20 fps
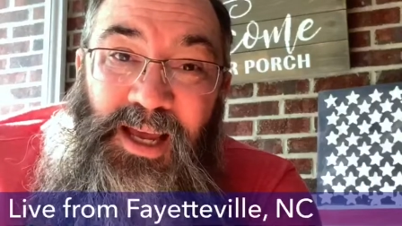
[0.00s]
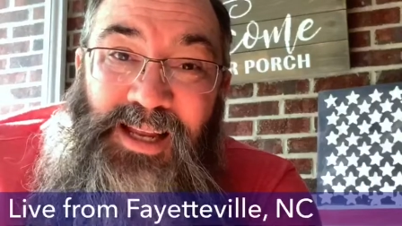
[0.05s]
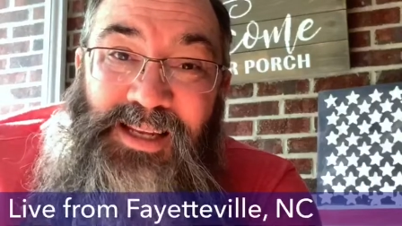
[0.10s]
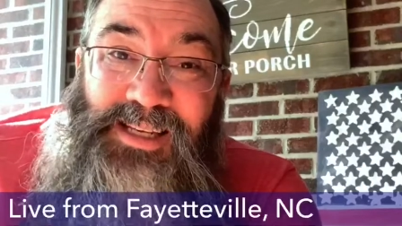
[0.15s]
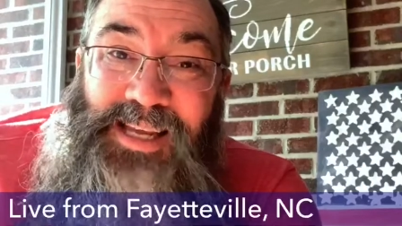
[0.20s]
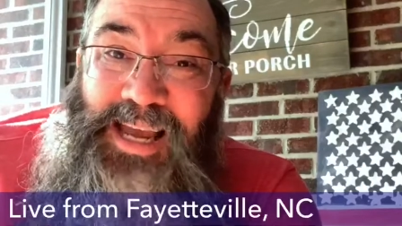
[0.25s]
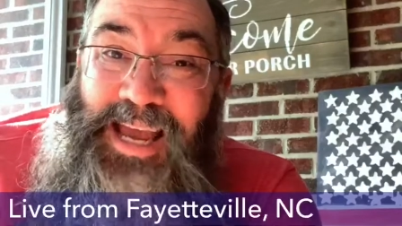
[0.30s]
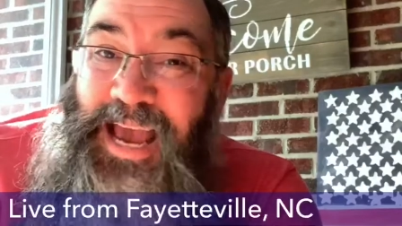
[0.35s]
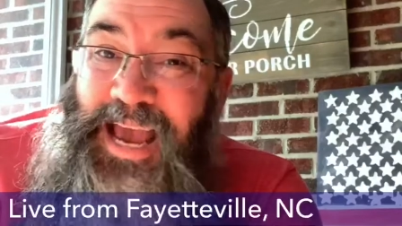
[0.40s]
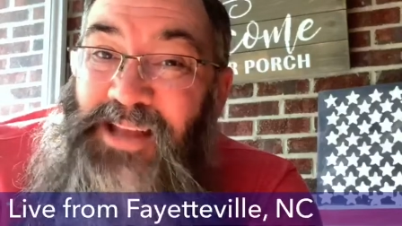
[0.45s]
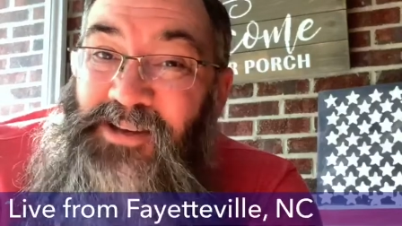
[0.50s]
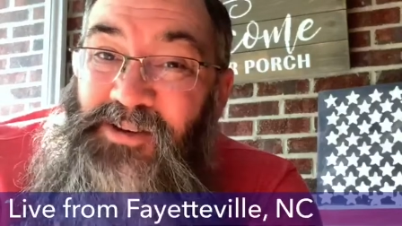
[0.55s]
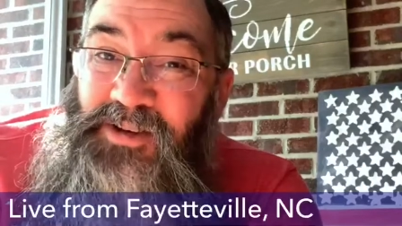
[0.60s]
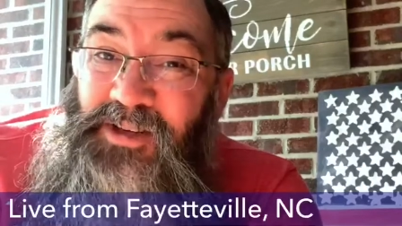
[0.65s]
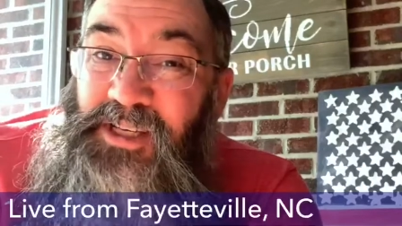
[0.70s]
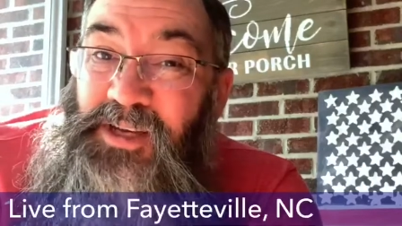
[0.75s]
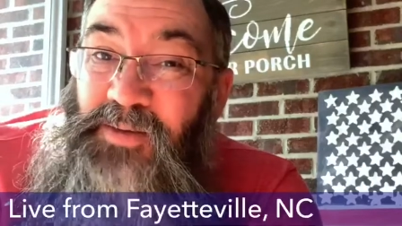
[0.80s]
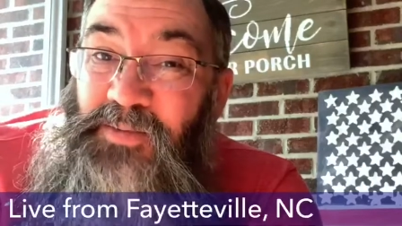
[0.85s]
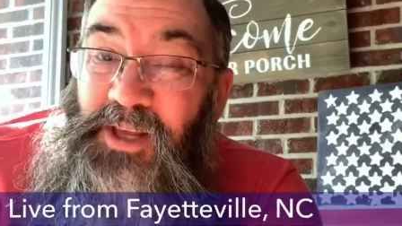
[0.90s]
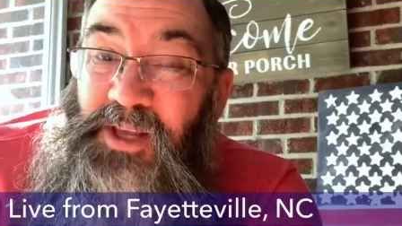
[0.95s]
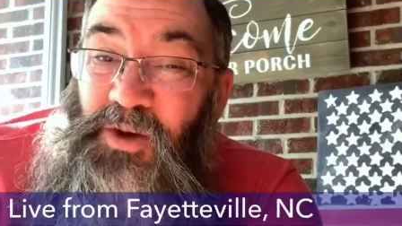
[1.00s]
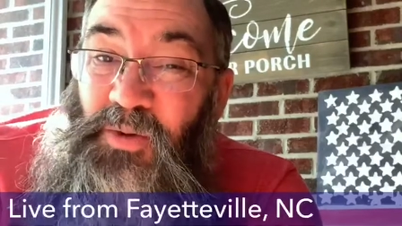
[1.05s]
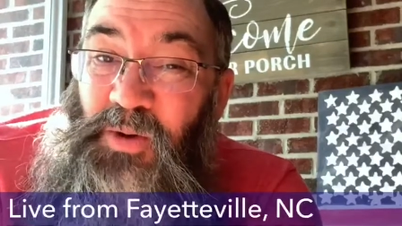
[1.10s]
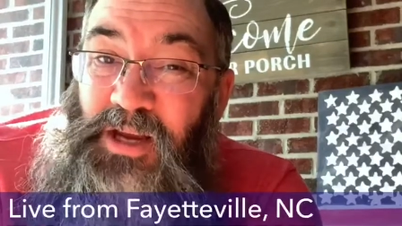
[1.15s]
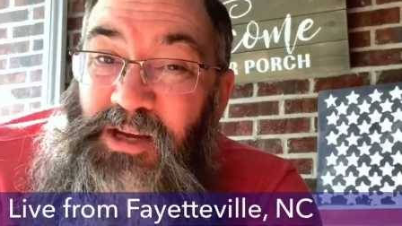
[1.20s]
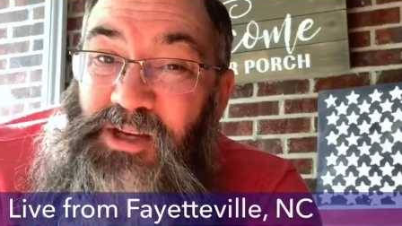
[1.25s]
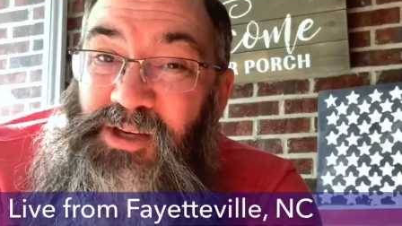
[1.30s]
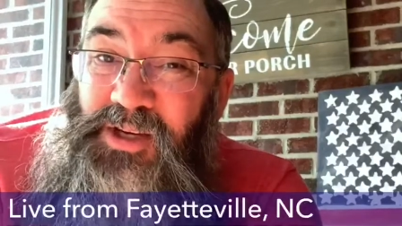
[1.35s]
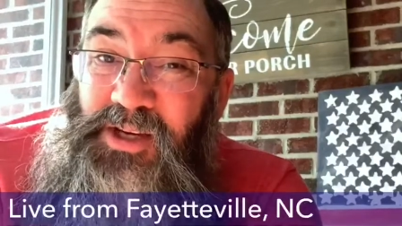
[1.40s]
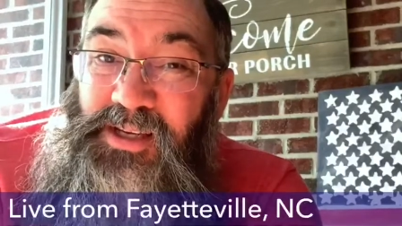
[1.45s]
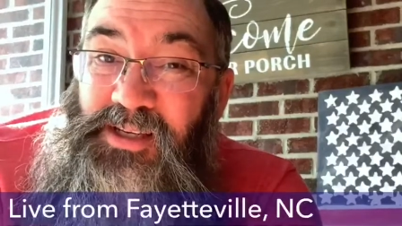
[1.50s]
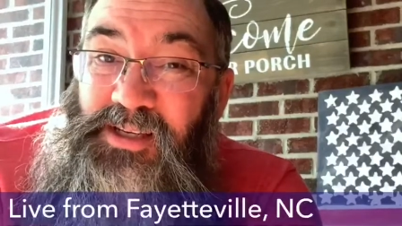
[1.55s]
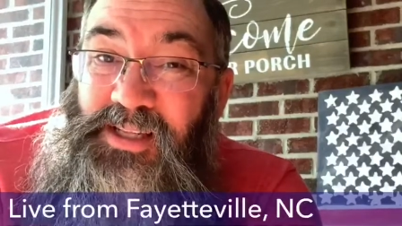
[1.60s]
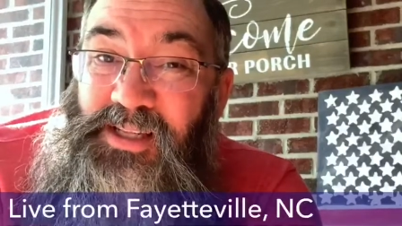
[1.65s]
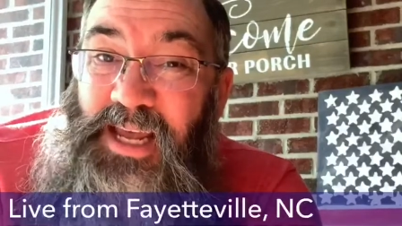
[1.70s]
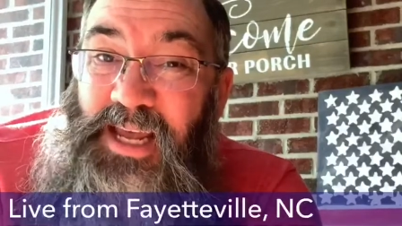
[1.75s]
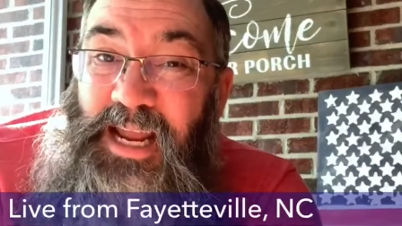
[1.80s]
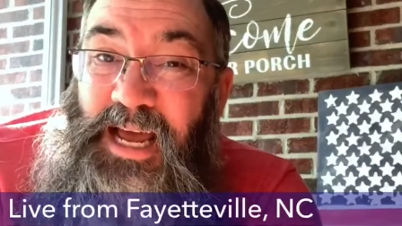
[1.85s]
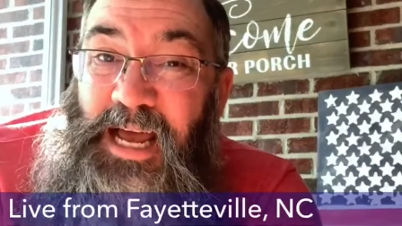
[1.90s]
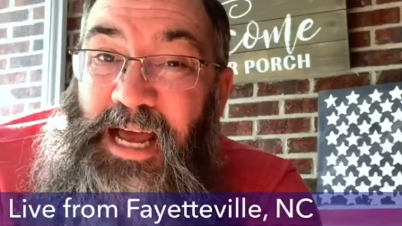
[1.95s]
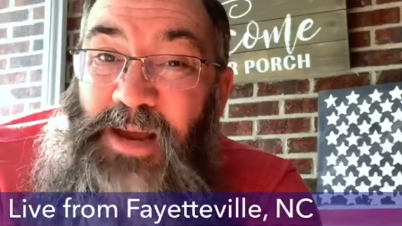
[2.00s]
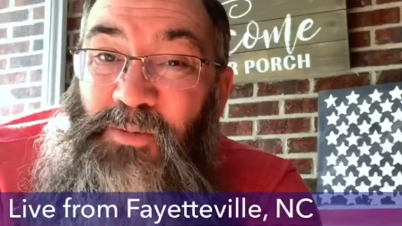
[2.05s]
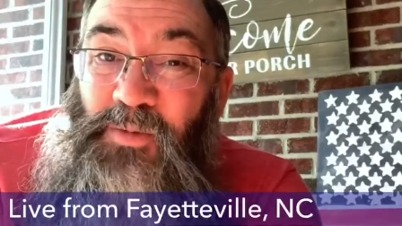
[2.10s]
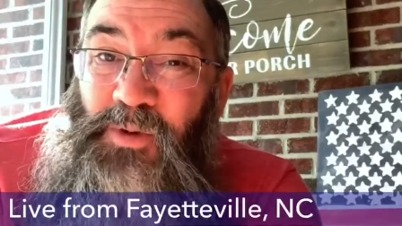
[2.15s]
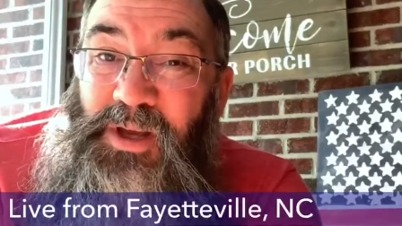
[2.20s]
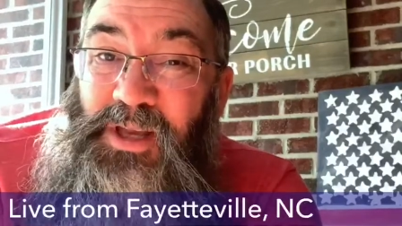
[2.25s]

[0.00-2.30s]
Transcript: to answer some of the questions that I will